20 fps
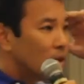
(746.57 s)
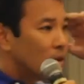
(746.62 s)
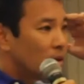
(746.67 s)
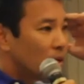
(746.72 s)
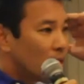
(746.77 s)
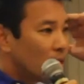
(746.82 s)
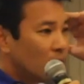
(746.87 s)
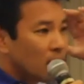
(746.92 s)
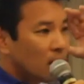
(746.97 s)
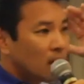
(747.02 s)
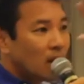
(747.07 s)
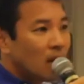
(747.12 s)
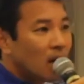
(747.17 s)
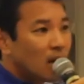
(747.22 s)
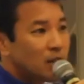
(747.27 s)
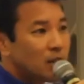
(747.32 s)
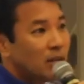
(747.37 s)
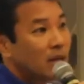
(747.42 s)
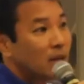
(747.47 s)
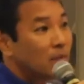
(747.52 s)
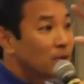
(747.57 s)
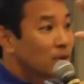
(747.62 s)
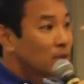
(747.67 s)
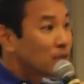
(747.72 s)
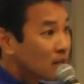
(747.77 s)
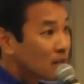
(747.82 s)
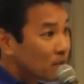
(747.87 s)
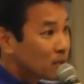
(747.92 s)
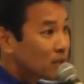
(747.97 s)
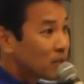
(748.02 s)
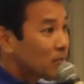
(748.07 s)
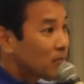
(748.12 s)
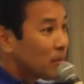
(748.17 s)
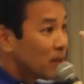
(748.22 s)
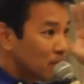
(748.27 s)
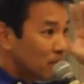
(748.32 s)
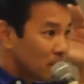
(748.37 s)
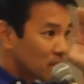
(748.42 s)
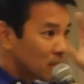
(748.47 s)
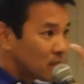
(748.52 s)
Your logic and
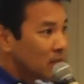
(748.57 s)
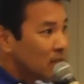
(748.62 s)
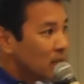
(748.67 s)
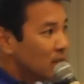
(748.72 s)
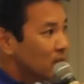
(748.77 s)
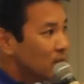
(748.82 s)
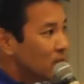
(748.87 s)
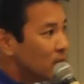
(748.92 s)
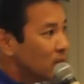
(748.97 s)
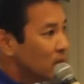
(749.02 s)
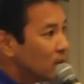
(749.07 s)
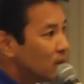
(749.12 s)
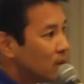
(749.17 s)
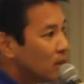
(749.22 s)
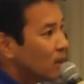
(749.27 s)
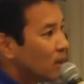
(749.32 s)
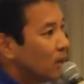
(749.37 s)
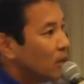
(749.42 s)
perception might mislead you,